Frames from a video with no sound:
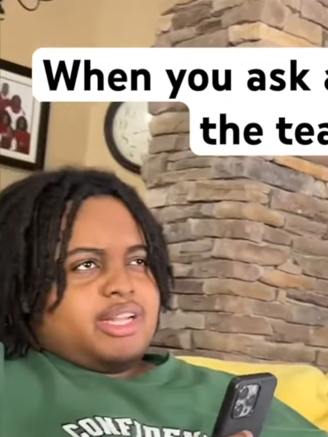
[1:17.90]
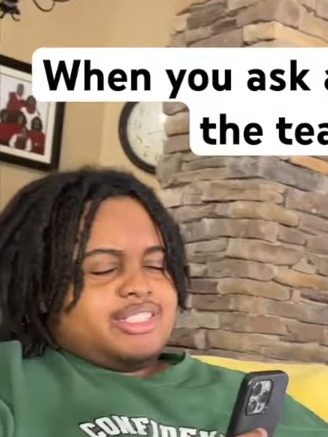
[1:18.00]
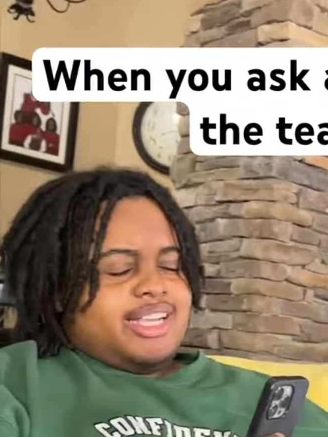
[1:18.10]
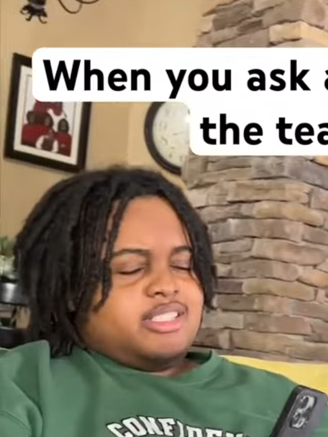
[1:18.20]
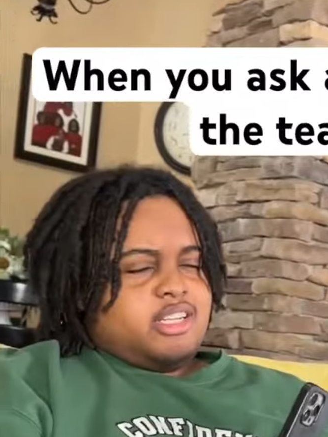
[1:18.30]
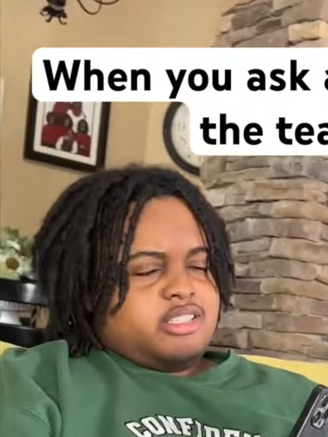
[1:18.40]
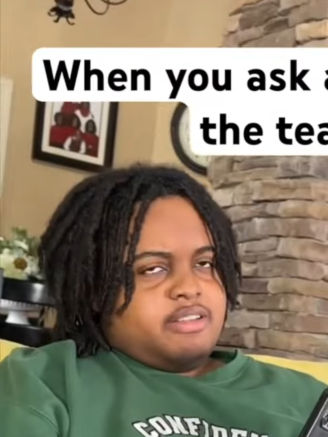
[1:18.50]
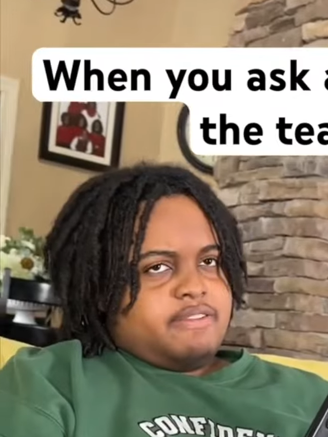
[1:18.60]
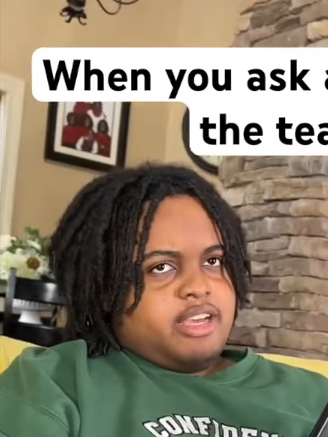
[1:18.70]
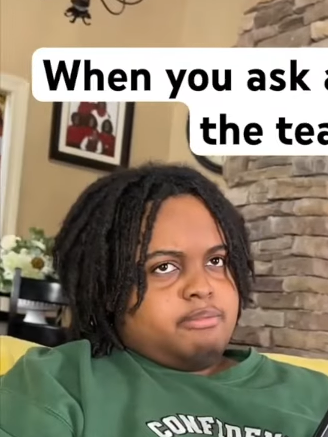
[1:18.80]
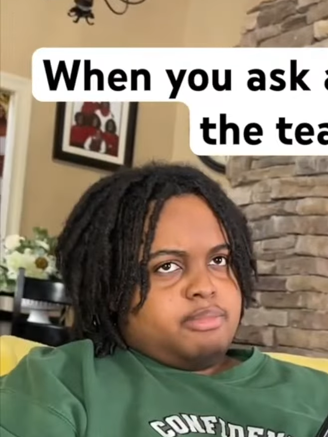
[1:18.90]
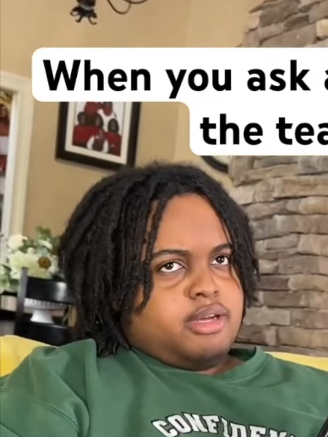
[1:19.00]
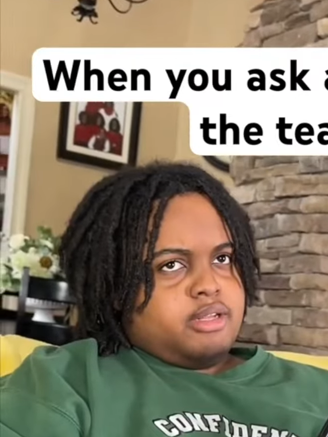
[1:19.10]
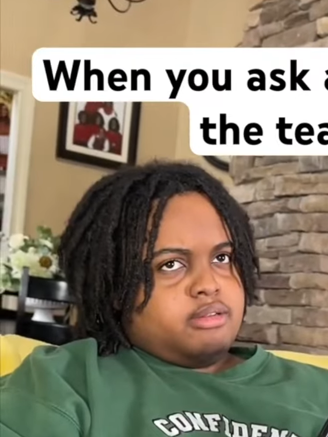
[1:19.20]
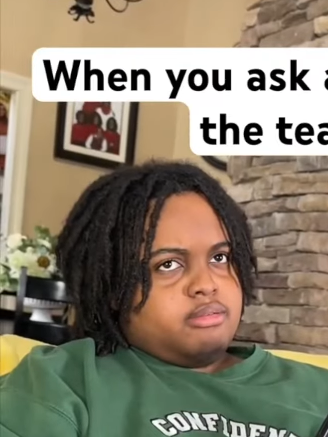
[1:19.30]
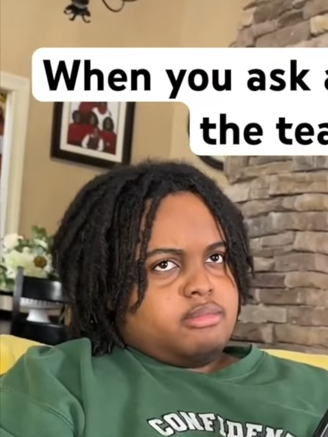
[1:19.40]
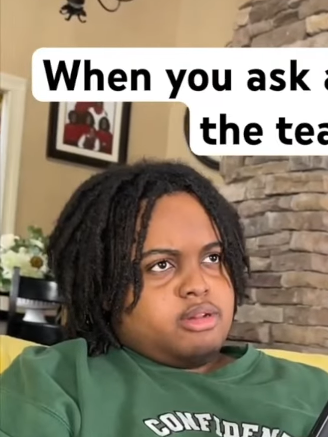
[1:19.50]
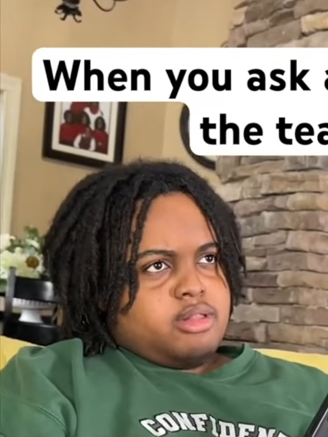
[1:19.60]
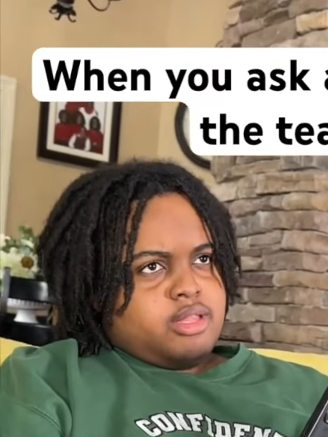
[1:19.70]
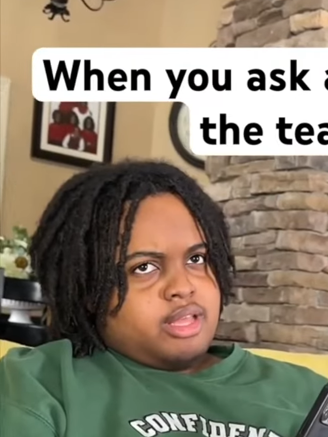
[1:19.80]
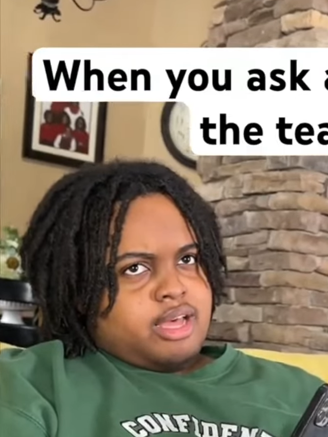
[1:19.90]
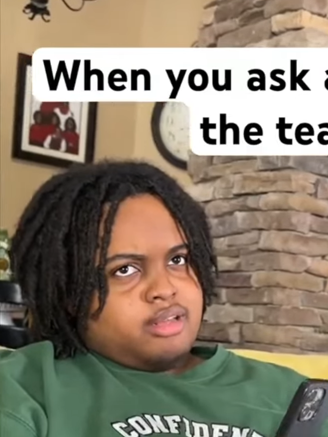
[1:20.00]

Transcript: a chainsaw to the fight, but other than that.